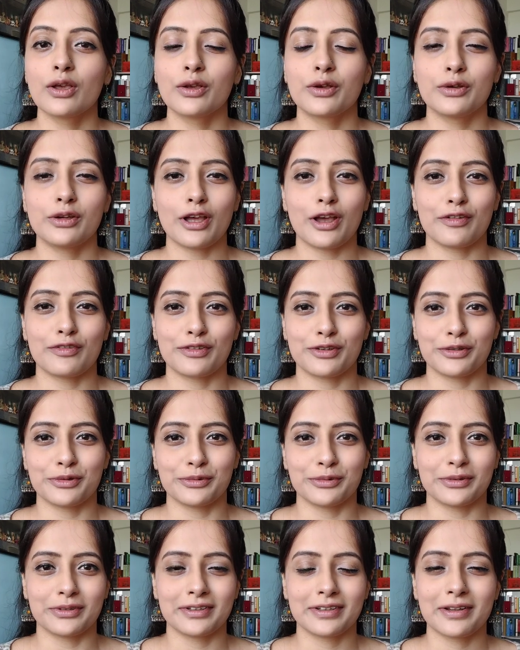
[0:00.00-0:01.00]
Good
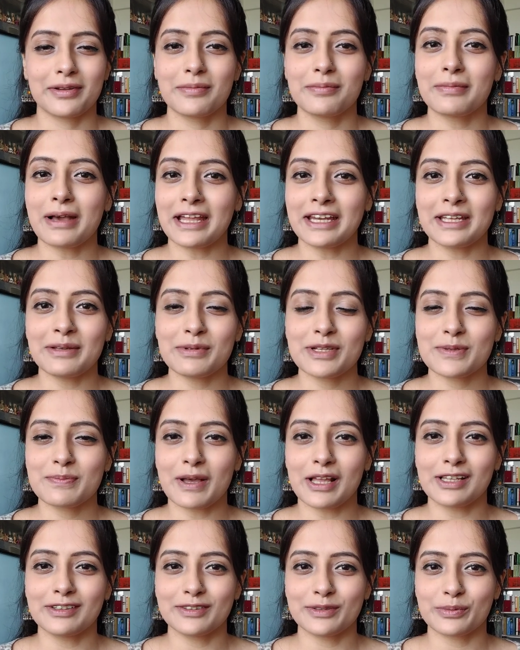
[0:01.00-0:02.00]
afternoon. My name is
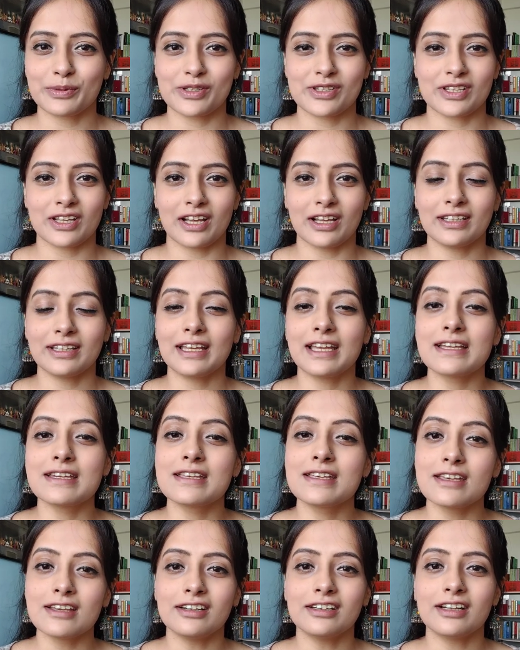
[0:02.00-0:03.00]
Pallavi Prasad, and
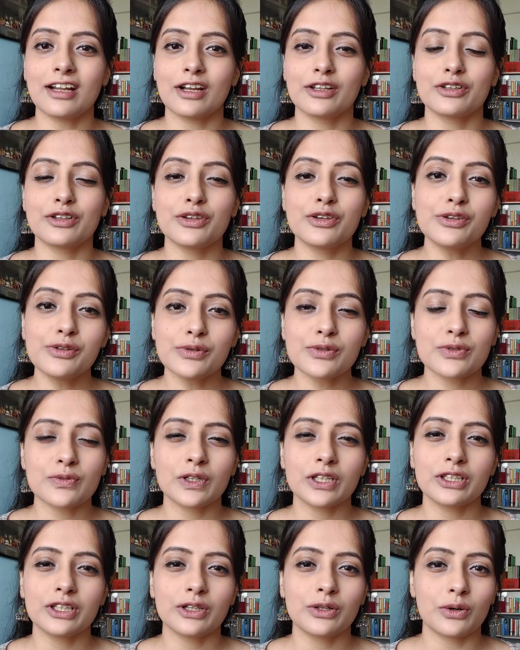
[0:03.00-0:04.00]
here are the
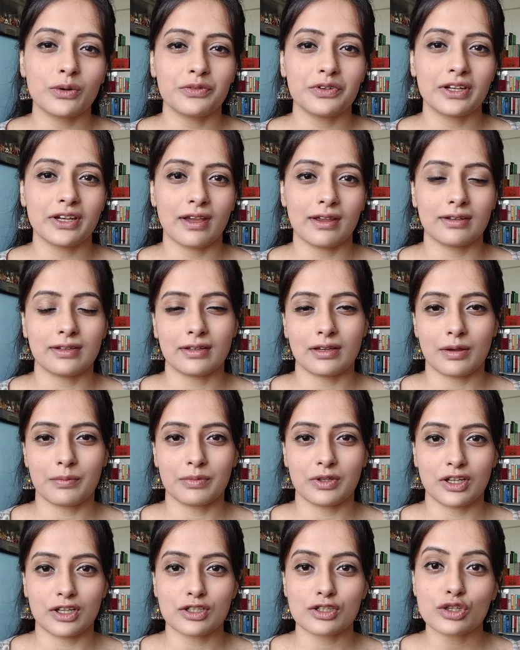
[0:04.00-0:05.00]
newsworthy COVID-19
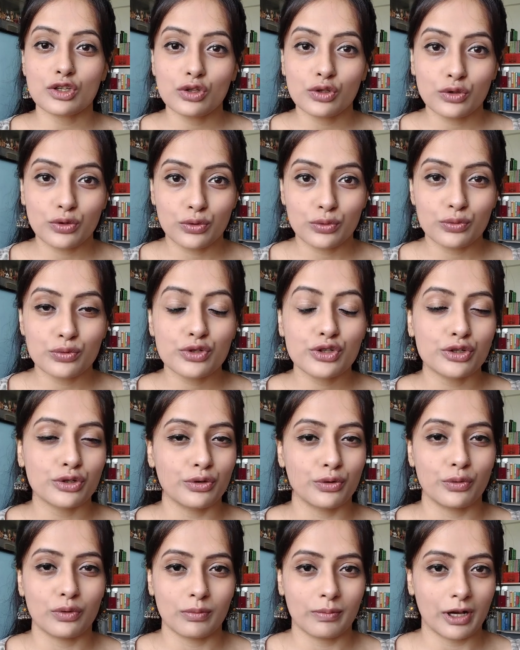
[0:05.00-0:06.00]
updates you should
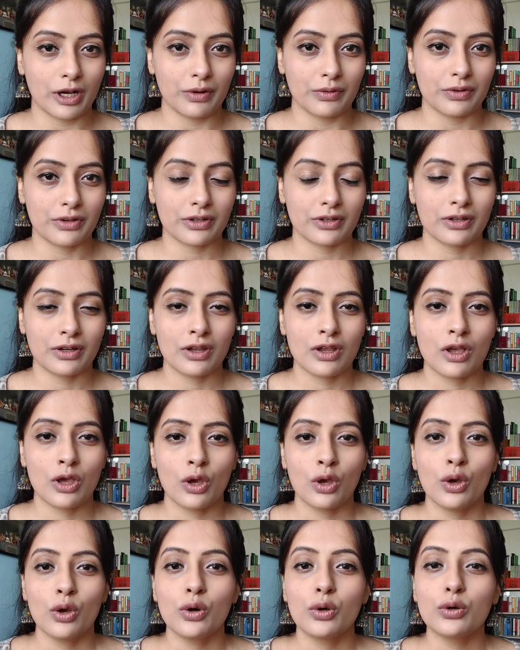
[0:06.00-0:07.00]
know about.
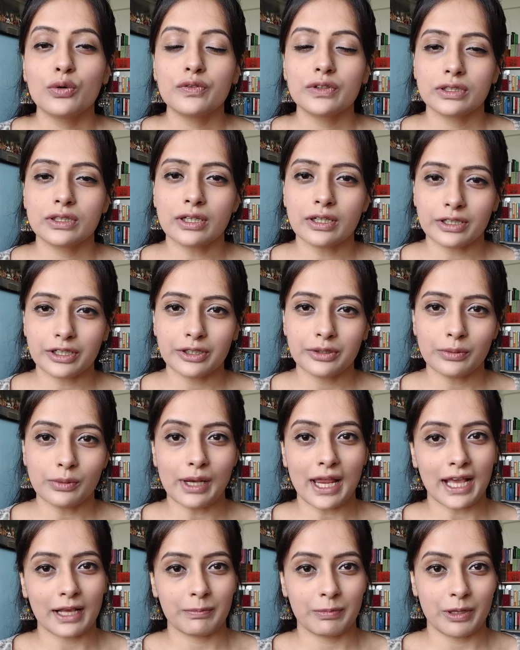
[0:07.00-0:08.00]
Over 32
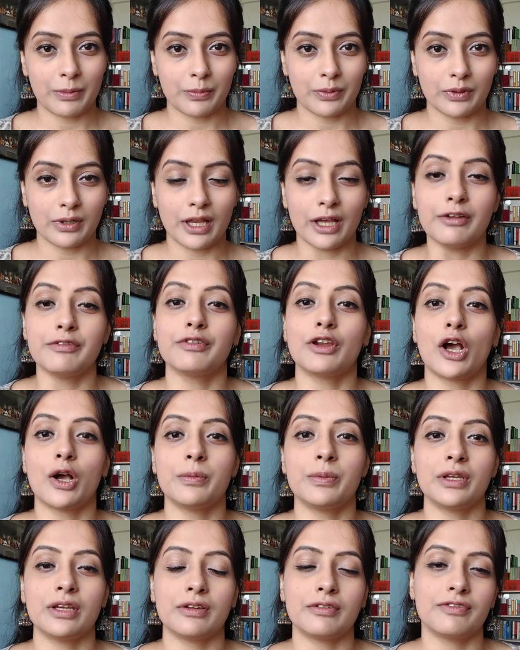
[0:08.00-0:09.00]
lakh people have now
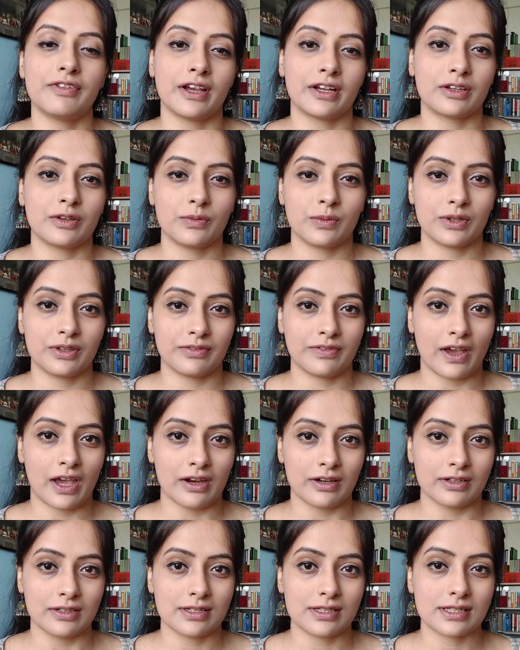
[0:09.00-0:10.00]
been infected with the
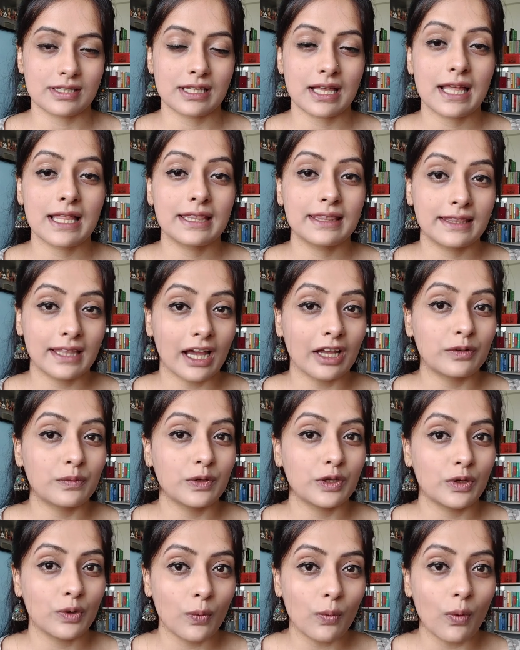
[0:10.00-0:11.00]
virus that
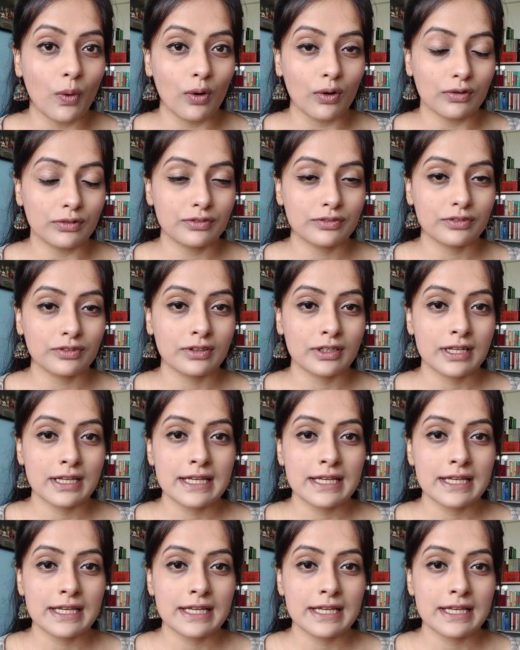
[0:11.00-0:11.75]
we know of.